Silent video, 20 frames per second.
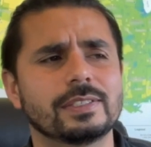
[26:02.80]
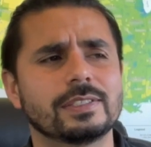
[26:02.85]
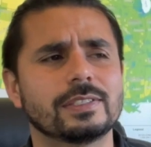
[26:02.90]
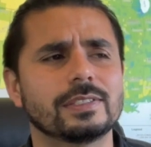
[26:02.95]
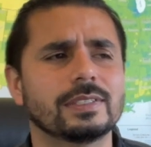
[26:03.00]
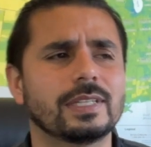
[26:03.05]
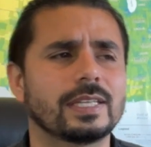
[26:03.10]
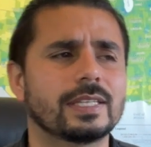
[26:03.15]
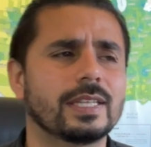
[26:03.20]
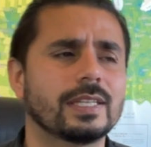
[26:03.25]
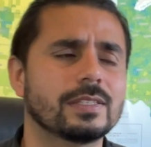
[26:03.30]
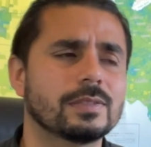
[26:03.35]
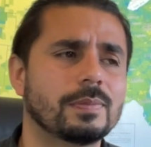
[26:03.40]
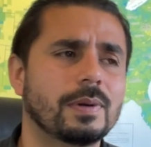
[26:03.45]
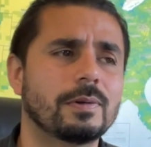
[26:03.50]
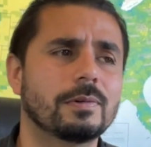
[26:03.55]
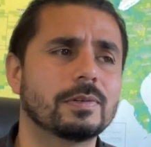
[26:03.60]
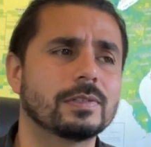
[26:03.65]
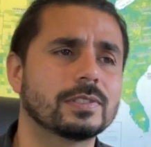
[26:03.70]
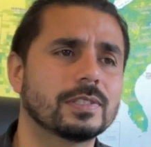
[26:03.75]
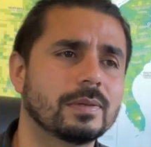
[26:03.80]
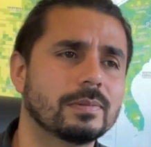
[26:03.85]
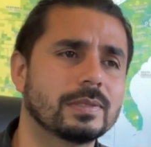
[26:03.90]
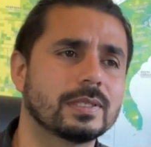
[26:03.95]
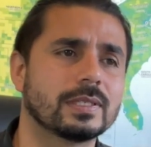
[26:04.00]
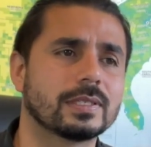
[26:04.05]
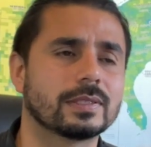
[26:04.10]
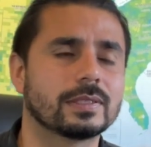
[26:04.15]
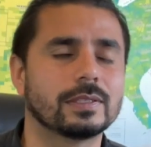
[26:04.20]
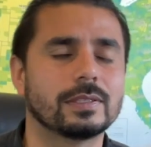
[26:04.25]
teacher. Like, that's my worst
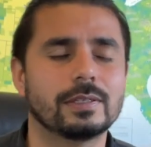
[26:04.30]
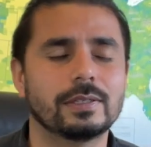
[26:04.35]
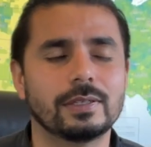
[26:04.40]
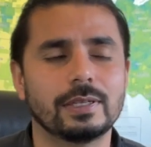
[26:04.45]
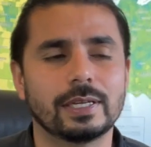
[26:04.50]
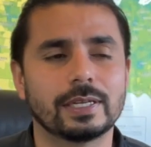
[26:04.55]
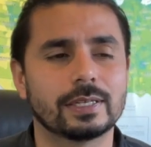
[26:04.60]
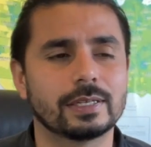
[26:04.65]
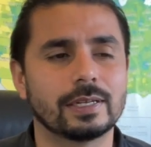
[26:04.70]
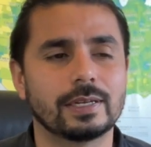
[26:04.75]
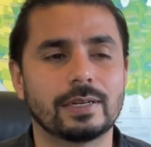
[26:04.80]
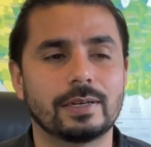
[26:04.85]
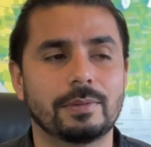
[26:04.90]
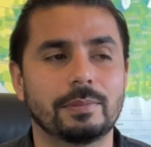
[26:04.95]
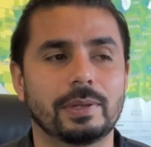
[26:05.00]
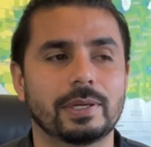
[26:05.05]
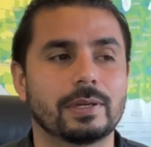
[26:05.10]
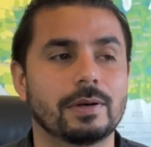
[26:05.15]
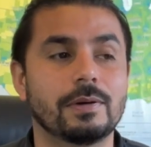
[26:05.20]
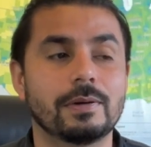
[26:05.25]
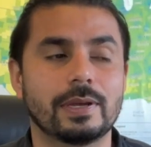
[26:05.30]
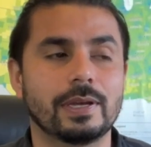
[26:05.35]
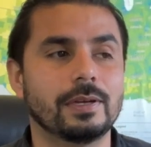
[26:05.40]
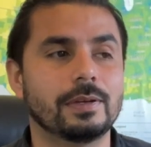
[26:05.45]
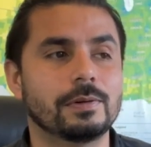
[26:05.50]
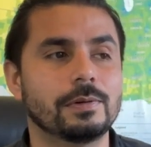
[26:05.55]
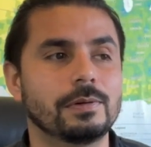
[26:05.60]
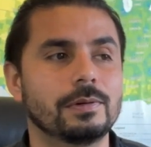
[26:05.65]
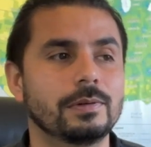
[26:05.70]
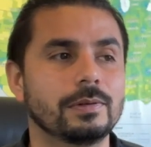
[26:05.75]
subject. You know, like, I'm like, okay,
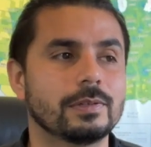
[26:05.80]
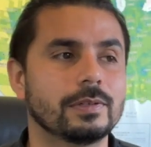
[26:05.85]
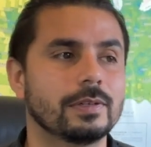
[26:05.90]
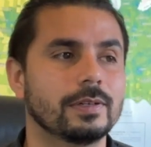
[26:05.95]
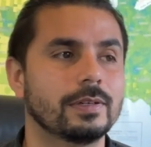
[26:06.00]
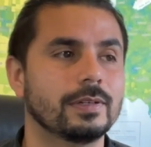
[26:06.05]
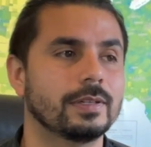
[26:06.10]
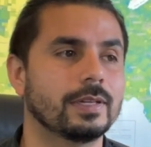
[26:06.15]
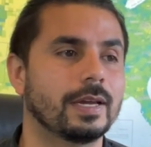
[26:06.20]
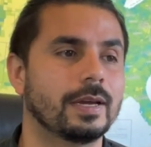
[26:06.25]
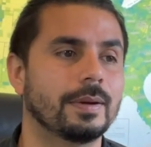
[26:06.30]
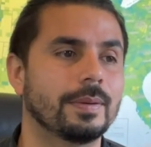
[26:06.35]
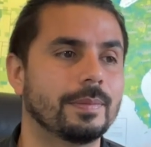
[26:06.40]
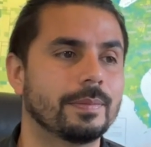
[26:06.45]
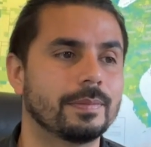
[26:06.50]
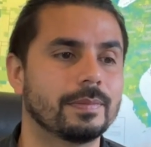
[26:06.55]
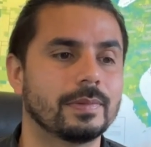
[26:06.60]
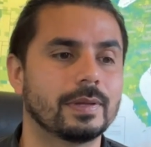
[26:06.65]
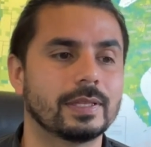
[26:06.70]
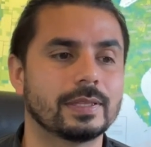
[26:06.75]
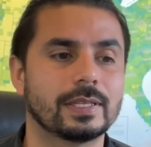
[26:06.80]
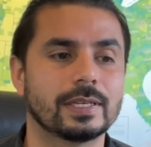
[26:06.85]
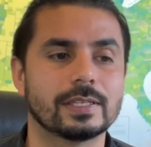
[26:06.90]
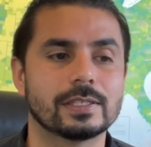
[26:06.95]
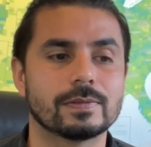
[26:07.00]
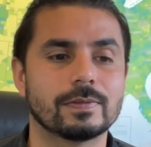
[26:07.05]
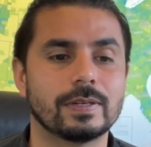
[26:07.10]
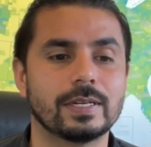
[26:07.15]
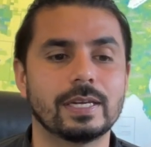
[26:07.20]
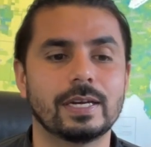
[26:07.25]
cool. You know, I think
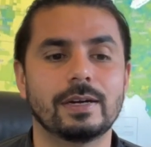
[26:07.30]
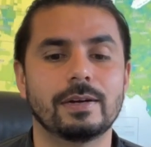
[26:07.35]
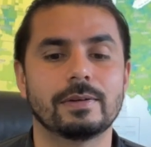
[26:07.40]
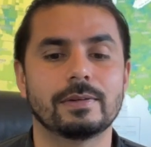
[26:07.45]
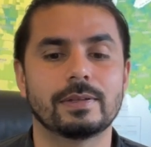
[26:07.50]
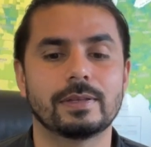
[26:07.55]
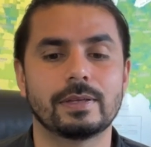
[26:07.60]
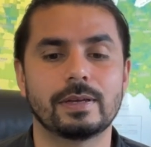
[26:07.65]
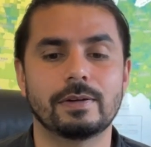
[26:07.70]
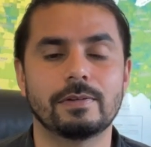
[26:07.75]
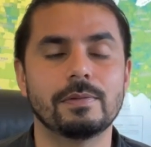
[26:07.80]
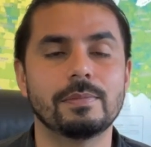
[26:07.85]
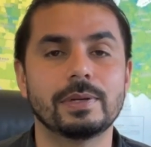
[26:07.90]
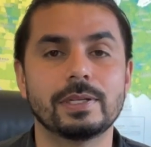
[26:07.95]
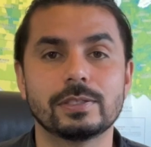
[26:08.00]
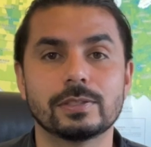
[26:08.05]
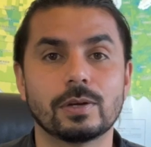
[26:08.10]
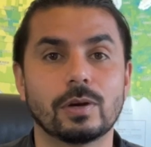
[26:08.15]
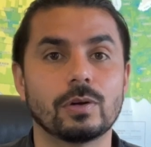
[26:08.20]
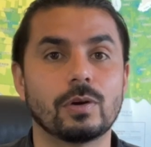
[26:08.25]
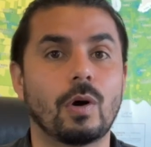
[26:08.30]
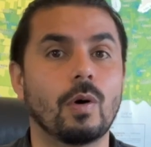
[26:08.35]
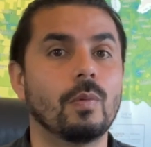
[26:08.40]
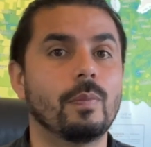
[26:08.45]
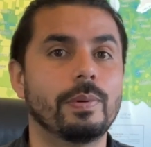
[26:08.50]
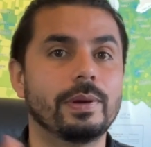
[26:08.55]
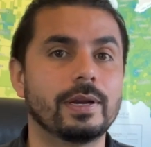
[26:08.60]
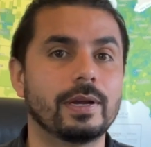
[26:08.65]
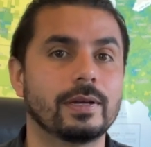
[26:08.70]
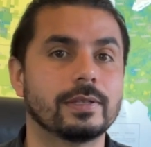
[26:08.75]
it's funny how everybody's
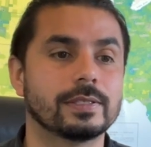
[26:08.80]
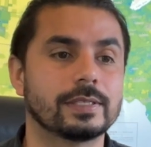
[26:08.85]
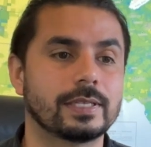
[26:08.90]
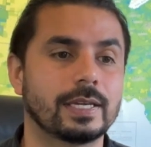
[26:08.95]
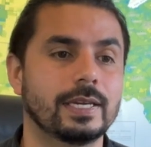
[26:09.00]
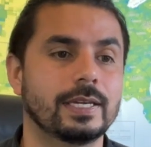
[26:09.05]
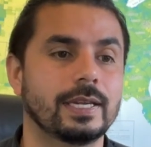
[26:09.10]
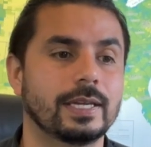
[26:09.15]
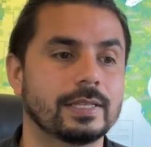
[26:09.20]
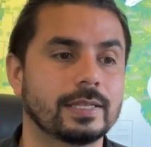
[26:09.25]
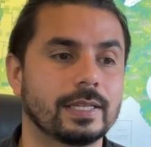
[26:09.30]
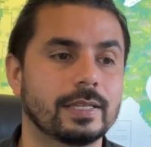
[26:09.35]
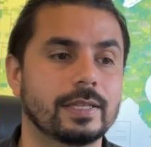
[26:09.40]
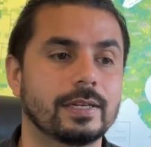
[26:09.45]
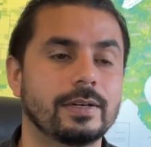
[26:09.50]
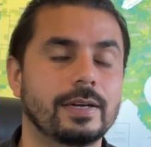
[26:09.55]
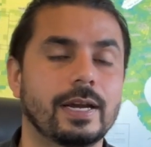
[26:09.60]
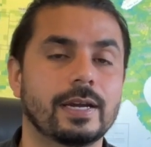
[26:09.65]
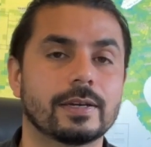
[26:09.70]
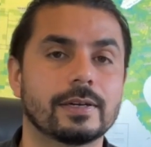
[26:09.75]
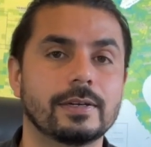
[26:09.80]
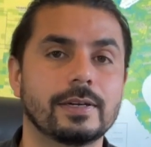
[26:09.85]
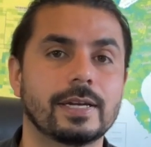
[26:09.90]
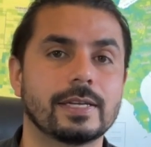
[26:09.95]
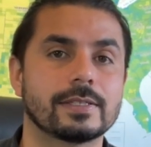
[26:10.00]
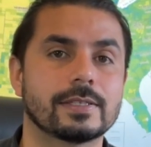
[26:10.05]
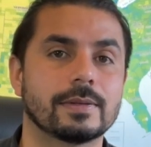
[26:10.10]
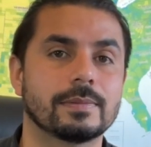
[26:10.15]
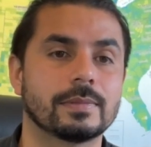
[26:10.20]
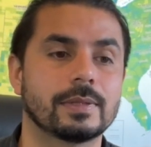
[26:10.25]
open on saying like that they're not good
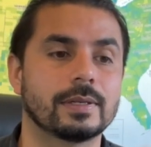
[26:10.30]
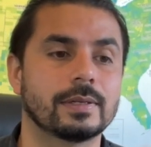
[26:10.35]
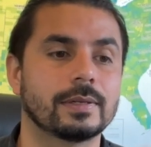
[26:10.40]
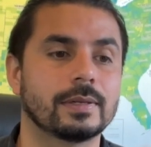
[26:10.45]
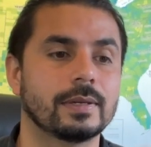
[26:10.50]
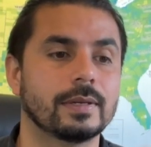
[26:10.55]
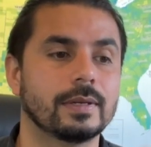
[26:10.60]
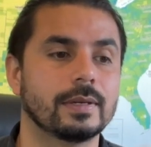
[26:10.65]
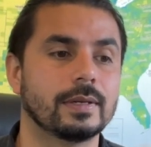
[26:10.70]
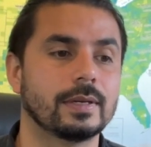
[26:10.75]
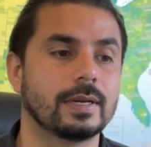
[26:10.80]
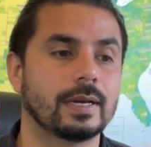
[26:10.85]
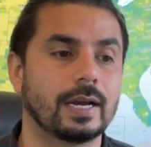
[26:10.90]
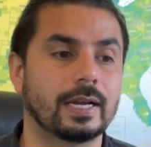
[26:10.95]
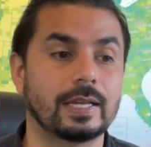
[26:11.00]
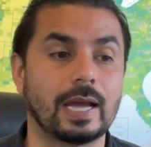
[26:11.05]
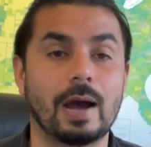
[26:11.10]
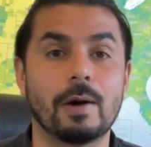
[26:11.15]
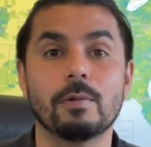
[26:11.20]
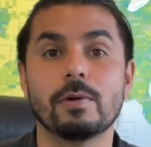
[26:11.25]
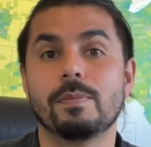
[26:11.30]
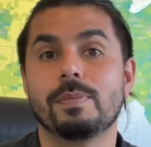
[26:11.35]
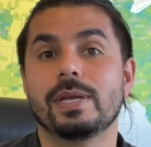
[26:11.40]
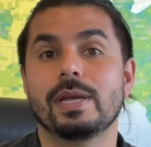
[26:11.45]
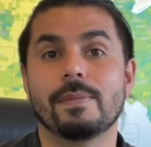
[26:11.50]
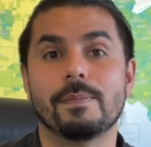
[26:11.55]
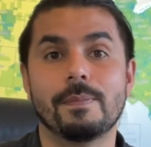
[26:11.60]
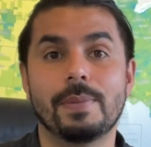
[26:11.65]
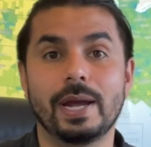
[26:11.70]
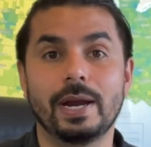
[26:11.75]
at something. I would
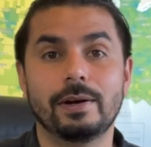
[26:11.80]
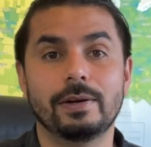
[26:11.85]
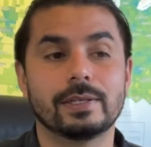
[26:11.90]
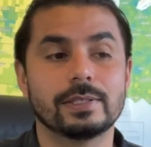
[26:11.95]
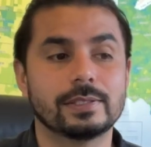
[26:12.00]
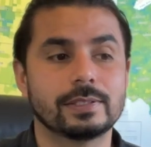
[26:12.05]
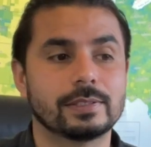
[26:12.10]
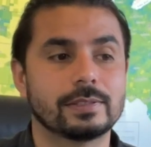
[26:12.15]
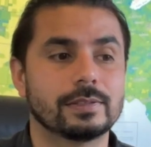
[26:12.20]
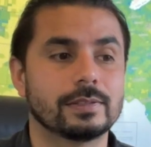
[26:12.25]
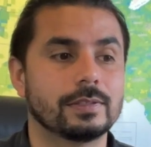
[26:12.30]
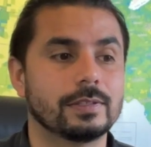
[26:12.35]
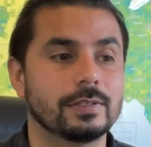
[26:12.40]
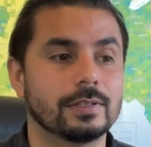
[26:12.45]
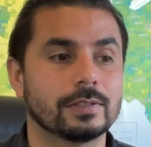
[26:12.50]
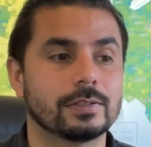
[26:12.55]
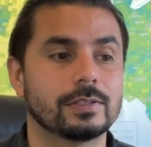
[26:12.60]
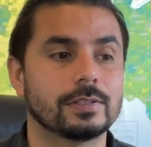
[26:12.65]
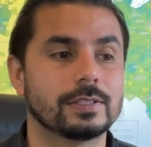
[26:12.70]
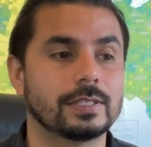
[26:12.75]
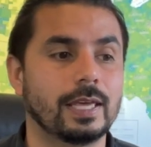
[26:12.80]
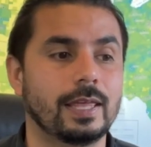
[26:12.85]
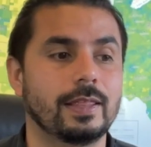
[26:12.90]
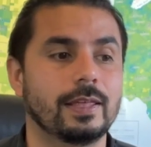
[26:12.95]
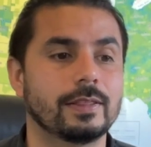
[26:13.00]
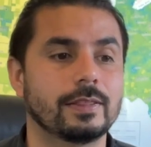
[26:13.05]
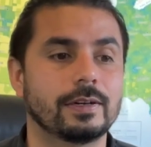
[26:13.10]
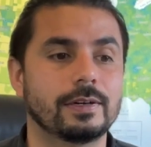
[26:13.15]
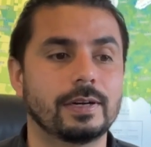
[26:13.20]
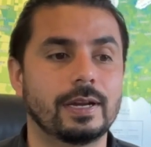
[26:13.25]
be embarrassed, you know, to say
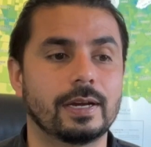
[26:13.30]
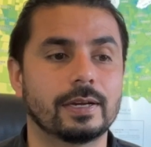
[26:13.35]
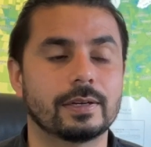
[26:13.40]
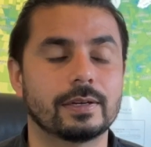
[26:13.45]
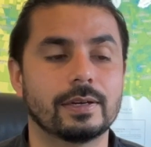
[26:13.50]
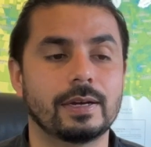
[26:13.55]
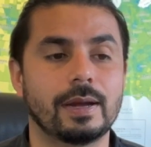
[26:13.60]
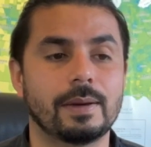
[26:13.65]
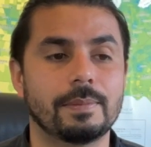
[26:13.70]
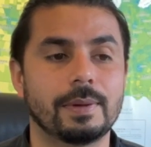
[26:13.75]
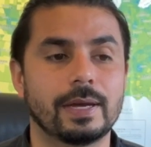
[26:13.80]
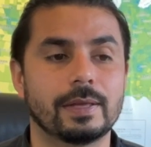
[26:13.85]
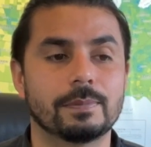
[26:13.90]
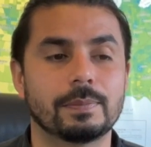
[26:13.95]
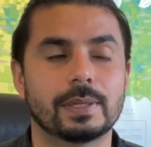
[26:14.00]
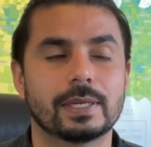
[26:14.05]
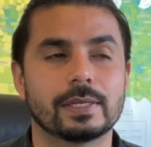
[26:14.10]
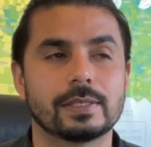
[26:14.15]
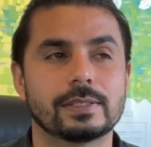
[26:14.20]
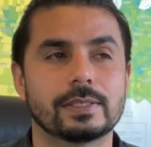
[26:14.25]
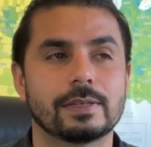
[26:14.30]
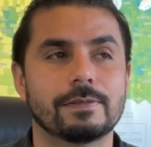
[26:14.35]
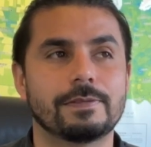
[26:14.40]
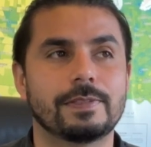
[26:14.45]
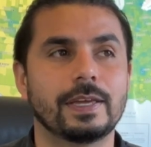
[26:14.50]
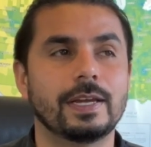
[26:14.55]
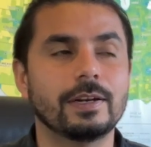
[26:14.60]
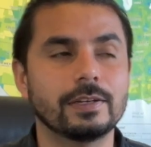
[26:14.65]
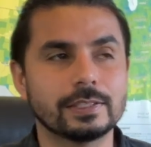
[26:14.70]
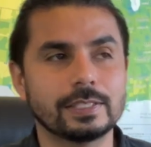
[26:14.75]
that they're not good at math, because
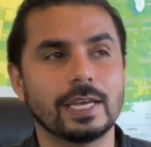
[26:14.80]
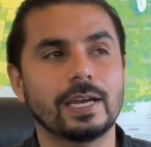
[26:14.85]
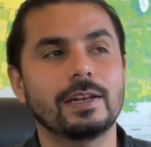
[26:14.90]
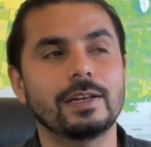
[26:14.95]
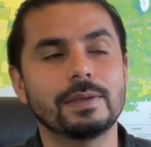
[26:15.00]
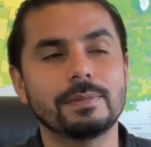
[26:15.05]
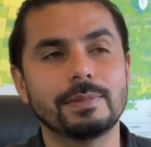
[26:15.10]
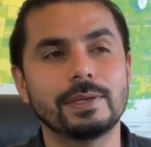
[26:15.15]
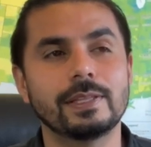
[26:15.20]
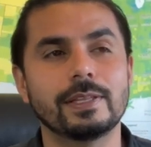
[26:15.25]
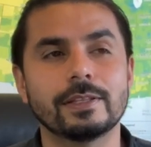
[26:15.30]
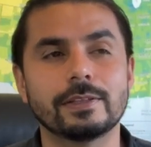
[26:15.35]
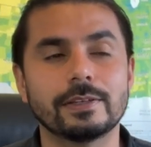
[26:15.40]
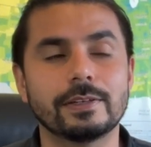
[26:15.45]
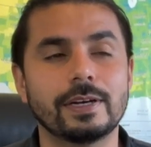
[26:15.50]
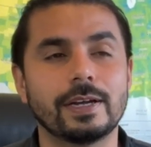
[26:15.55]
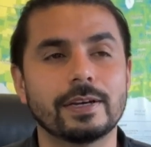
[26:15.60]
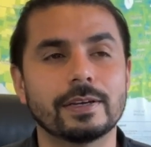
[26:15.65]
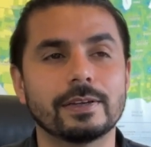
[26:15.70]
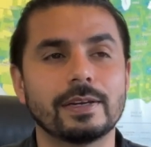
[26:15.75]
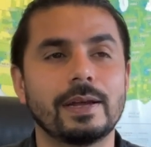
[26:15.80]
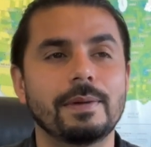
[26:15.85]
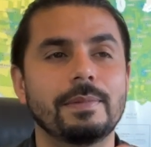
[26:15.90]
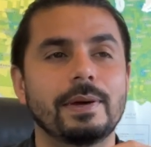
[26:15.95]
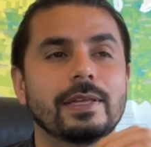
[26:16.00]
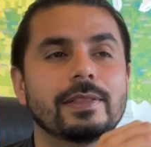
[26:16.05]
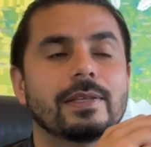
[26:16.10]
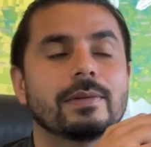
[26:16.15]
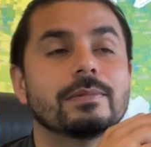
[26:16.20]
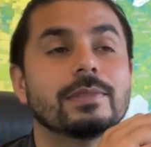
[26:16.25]
if they're telling me that they're not good at
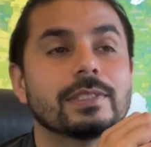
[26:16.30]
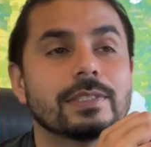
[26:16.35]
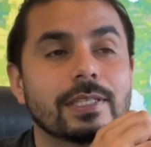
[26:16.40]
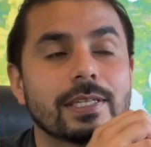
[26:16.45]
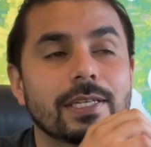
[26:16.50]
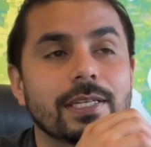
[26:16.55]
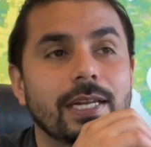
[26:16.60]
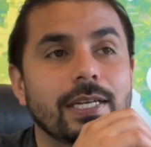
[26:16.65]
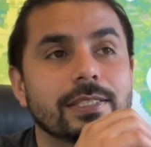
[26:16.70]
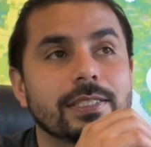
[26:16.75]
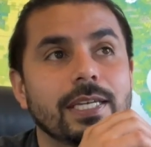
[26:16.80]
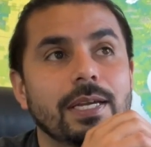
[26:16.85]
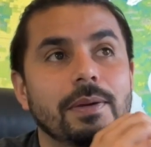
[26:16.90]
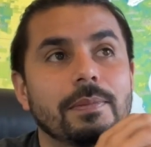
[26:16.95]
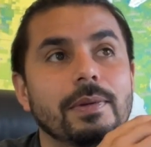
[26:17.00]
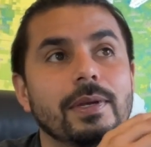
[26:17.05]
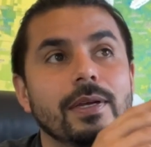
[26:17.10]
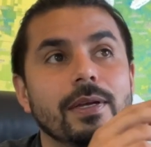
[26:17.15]
math, I'm just thinking like, damn,